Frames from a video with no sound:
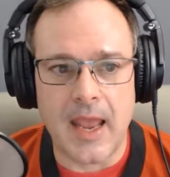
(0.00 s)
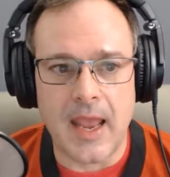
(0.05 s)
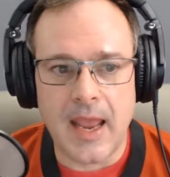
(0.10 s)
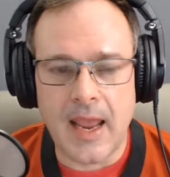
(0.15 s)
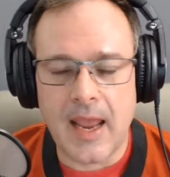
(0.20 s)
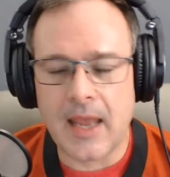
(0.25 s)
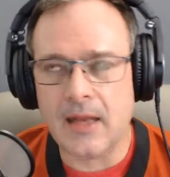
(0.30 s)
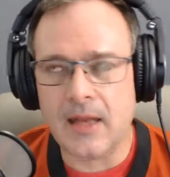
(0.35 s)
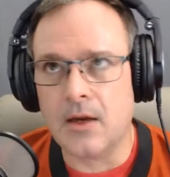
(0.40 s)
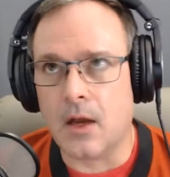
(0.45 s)

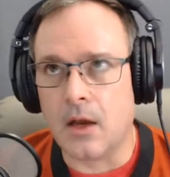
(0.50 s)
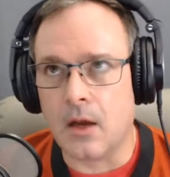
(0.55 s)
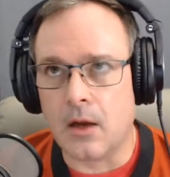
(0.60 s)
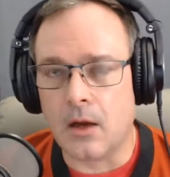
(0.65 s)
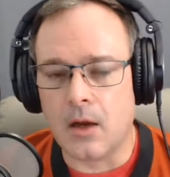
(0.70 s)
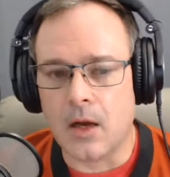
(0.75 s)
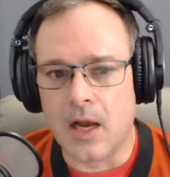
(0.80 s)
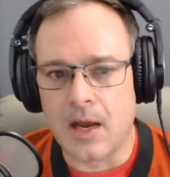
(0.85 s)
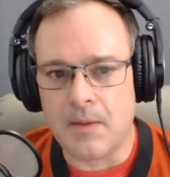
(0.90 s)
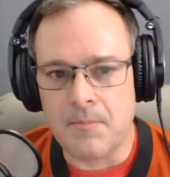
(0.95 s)
And
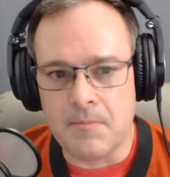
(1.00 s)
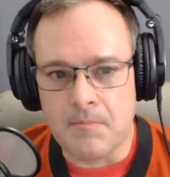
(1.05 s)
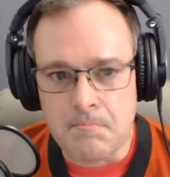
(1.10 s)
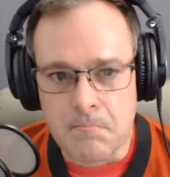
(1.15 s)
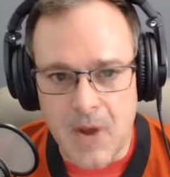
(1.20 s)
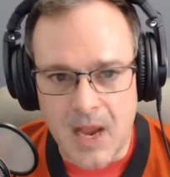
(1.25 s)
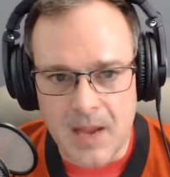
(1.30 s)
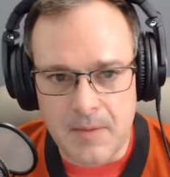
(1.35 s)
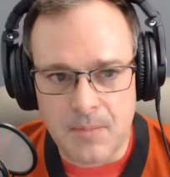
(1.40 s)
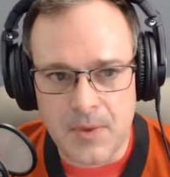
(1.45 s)
I
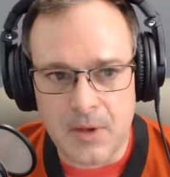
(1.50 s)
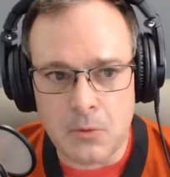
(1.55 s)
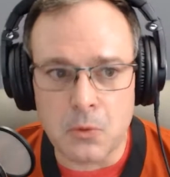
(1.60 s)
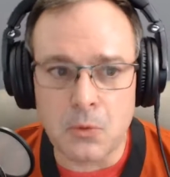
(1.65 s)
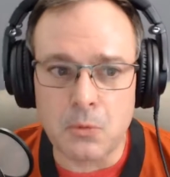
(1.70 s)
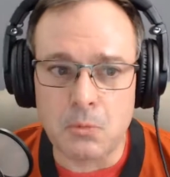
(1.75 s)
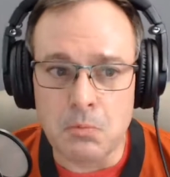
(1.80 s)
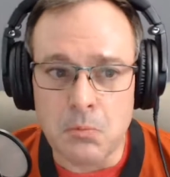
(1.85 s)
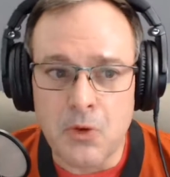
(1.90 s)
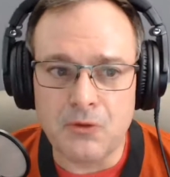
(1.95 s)
might be
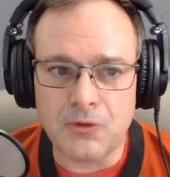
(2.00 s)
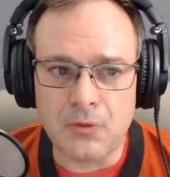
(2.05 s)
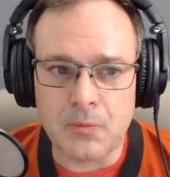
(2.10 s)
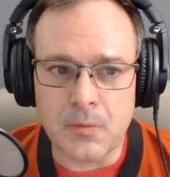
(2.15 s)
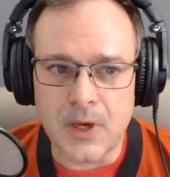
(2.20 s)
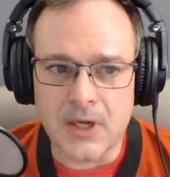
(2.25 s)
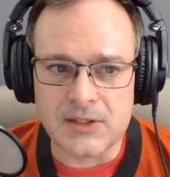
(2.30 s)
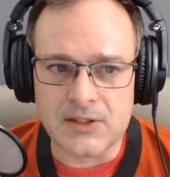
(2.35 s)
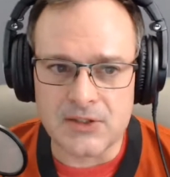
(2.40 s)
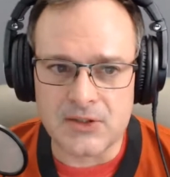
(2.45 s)
moving
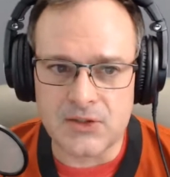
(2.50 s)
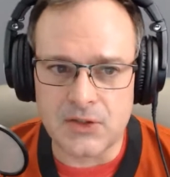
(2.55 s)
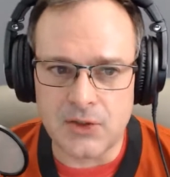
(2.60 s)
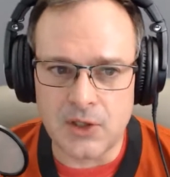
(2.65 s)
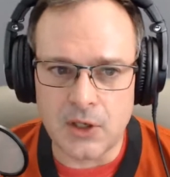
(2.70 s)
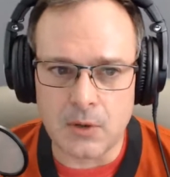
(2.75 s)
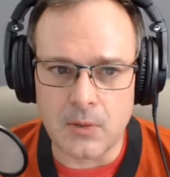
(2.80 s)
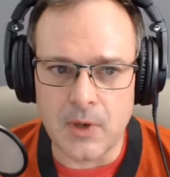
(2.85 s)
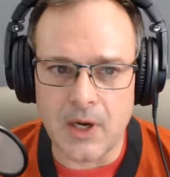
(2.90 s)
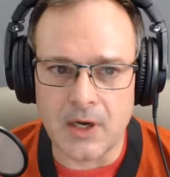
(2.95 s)
my
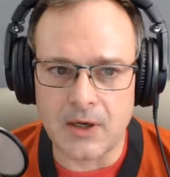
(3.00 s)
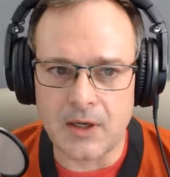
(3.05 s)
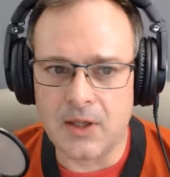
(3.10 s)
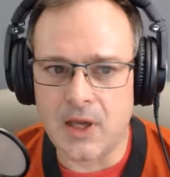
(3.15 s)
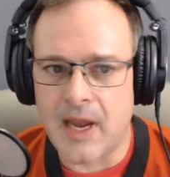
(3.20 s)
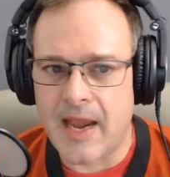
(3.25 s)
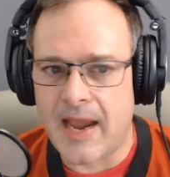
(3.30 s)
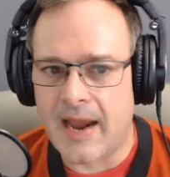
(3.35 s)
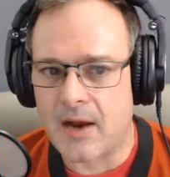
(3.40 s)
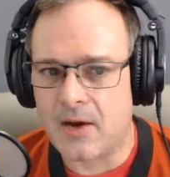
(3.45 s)
studio around in
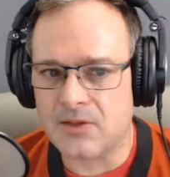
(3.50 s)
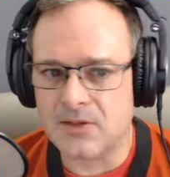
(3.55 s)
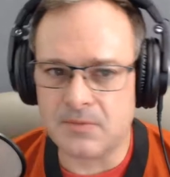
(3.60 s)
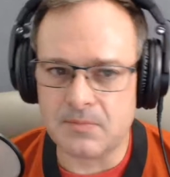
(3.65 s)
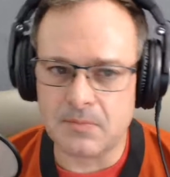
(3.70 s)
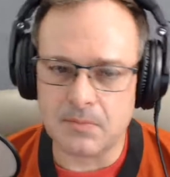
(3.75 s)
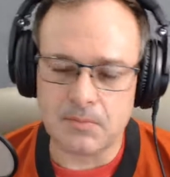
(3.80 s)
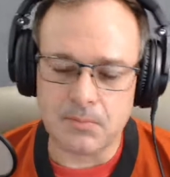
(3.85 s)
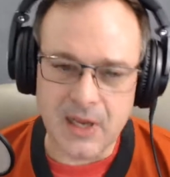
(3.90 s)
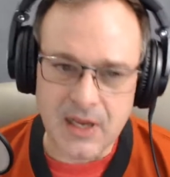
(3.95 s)
the house
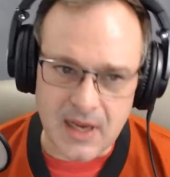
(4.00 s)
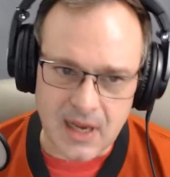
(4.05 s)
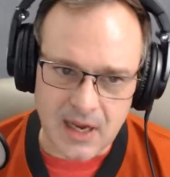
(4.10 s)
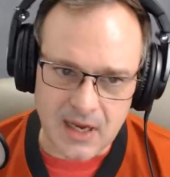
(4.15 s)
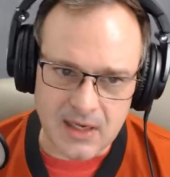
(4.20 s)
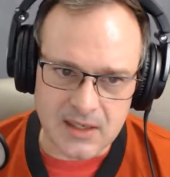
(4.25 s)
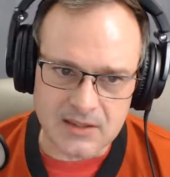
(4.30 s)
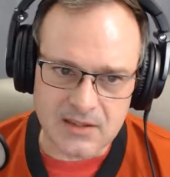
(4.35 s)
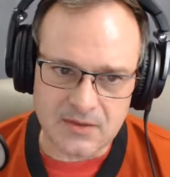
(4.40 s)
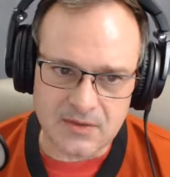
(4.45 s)

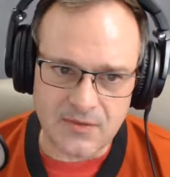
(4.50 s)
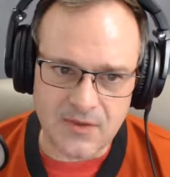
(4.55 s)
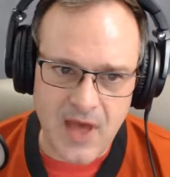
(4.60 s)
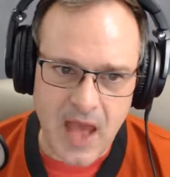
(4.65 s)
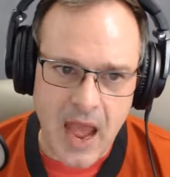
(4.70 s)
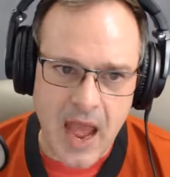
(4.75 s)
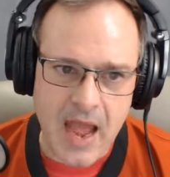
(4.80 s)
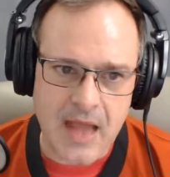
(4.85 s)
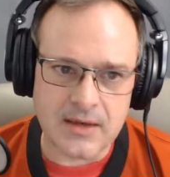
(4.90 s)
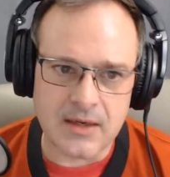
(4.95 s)
because of
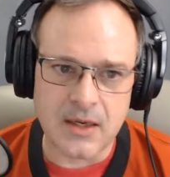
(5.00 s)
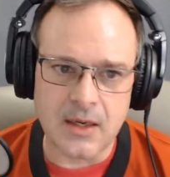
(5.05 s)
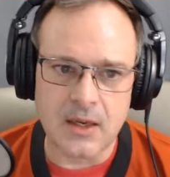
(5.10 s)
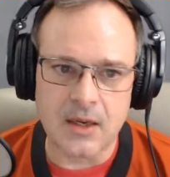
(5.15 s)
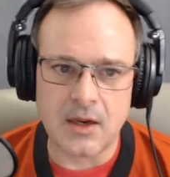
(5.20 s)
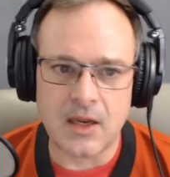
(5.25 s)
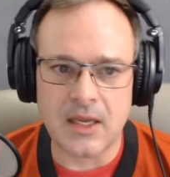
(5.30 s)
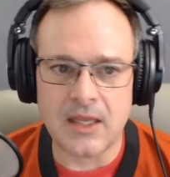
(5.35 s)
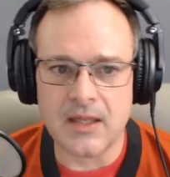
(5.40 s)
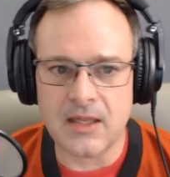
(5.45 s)
that
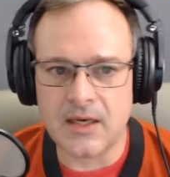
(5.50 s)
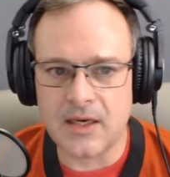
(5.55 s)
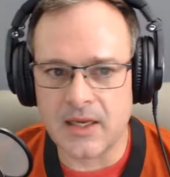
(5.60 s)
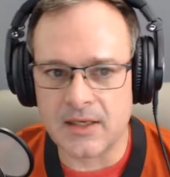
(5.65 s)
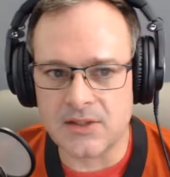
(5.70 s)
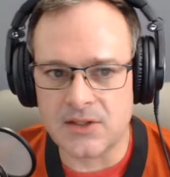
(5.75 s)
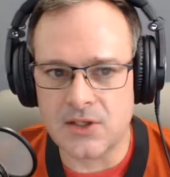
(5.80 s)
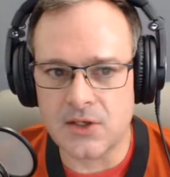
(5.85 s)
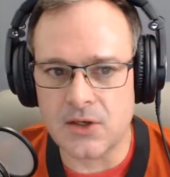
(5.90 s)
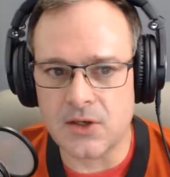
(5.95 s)
in the
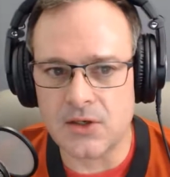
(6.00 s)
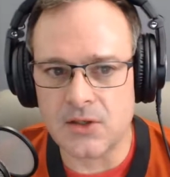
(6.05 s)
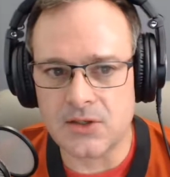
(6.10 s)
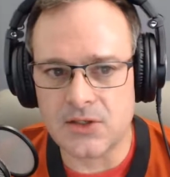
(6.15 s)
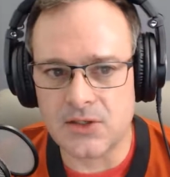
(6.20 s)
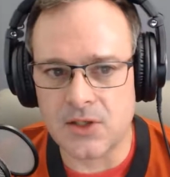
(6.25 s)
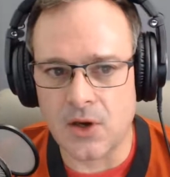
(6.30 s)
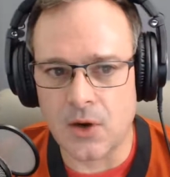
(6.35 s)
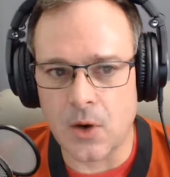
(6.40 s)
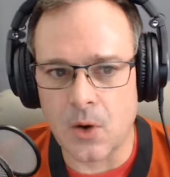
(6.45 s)
next year or
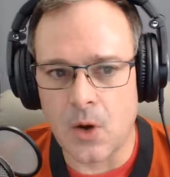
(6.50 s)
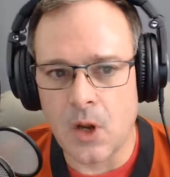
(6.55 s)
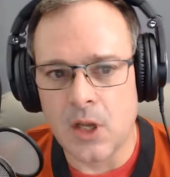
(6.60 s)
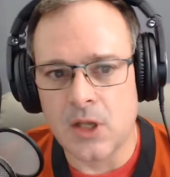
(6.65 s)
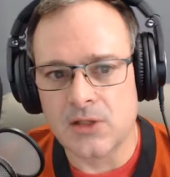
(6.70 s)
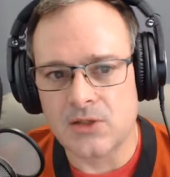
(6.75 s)
so.